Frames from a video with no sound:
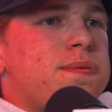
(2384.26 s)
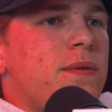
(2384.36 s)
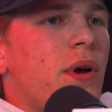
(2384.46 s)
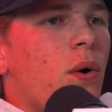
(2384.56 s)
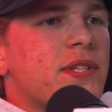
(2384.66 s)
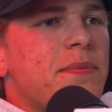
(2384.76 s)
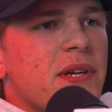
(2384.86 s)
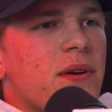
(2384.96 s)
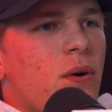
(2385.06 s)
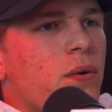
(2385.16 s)
the
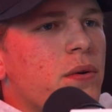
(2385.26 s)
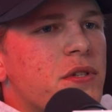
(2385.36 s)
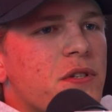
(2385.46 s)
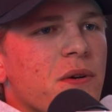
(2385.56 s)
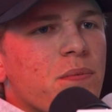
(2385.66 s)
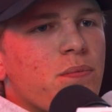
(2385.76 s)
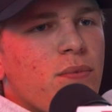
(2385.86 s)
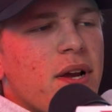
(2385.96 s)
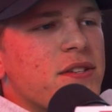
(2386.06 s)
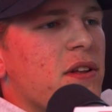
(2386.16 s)
ultimate goal is to
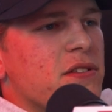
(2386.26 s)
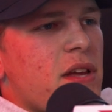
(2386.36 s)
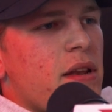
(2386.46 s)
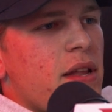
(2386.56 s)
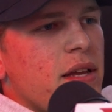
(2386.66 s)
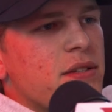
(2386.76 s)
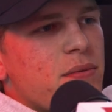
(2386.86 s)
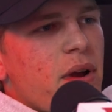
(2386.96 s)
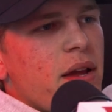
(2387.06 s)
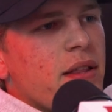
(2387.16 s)
race on
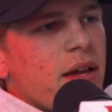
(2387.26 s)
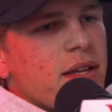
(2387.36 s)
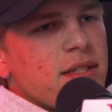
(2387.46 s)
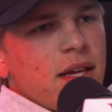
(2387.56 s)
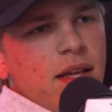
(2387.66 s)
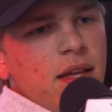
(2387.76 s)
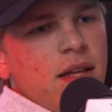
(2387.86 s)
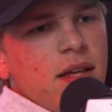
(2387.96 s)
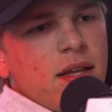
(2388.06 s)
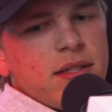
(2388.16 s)
Sundays, right? Like as any
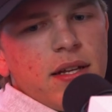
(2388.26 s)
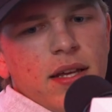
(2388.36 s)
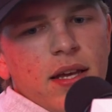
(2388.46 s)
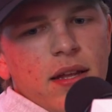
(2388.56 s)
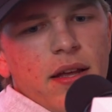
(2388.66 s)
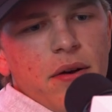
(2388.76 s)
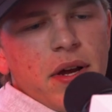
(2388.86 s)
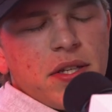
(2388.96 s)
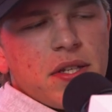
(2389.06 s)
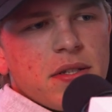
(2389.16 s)
kid that
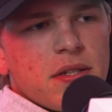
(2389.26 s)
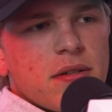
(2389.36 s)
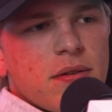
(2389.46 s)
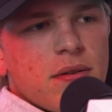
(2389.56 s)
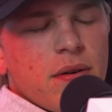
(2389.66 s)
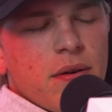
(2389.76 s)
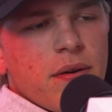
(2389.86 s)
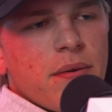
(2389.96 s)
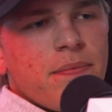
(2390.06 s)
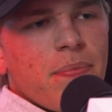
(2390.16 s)
races,
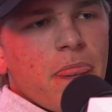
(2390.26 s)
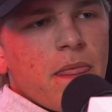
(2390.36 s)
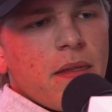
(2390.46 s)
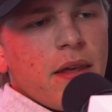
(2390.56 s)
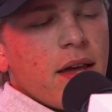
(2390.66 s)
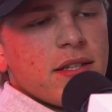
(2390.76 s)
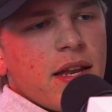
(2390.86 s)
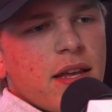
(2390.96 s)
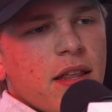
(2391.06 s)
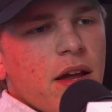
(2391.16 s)
or yeah, as
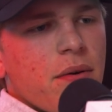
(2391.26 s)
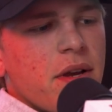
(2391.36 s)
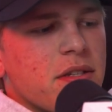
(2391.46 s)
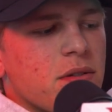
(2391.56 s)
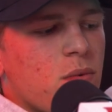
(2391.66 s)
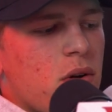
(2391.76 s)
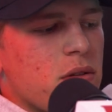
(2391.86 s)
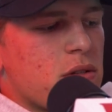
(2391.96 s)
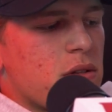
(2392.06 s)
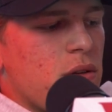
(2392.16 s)
any kid that races
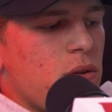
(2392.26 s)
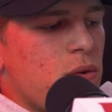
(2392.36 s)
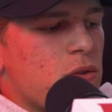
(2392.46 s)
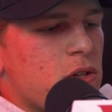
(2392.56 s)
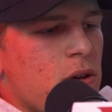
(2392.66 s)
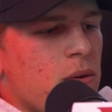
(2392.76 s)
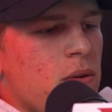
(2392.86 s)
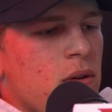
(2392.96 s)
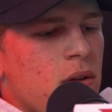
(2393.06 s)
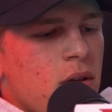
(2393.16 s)
wants to do. So
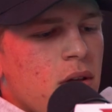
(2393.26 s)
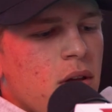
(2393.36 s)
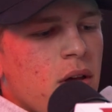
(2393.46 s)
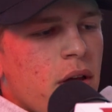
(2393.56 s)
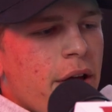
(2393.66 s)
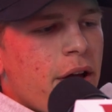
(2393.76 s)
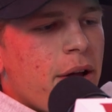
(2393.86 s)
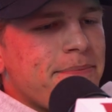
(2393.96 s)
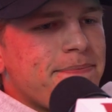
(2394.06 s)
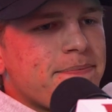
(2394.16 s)
um,